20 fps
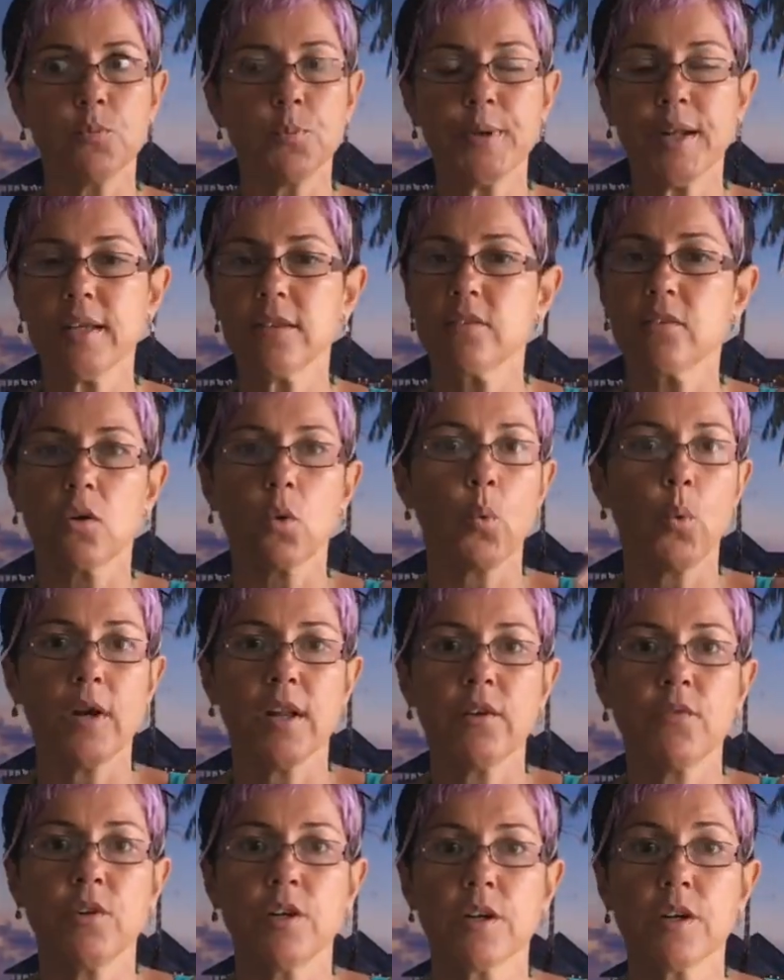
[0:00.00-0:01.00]
breaks or
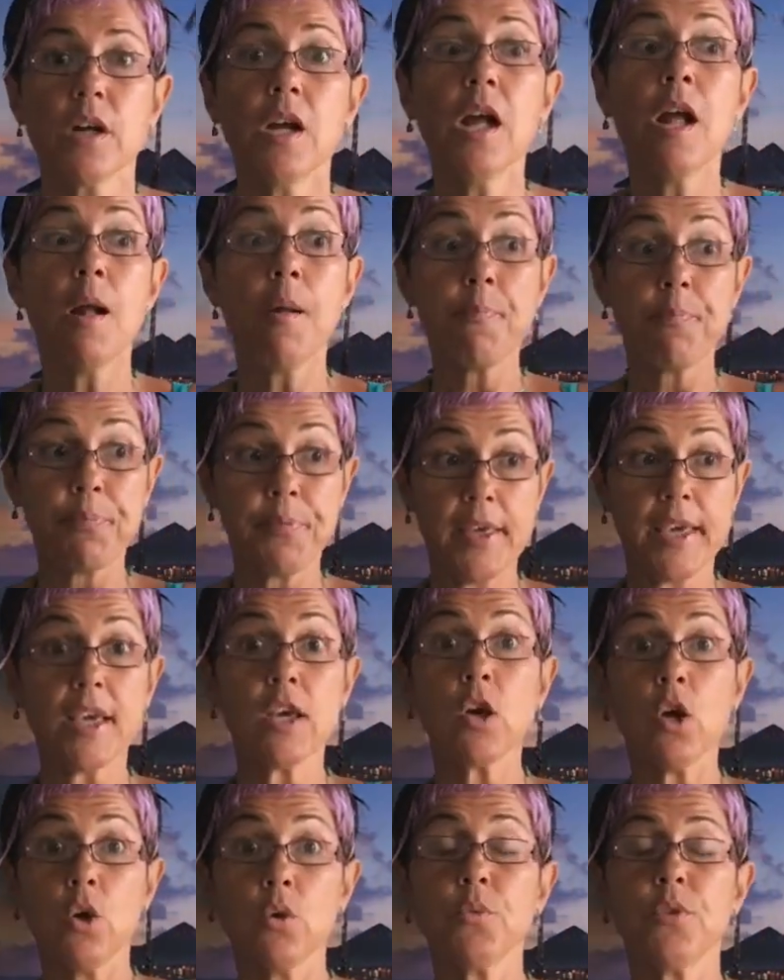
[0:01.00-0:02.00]
whatever, they
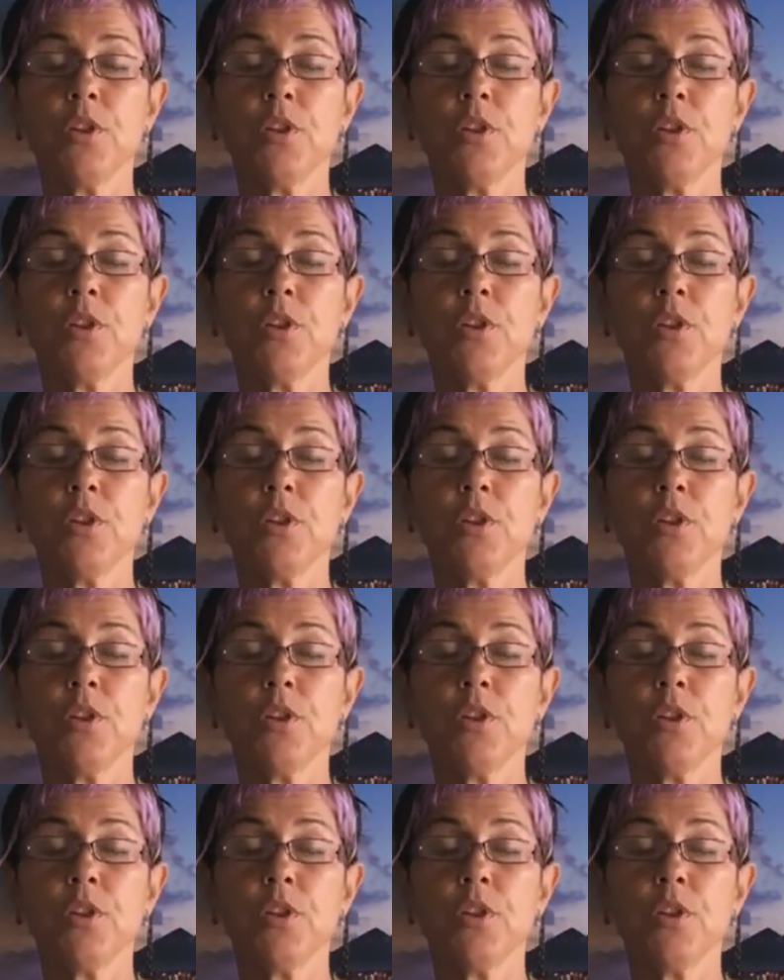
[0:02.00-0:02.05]
go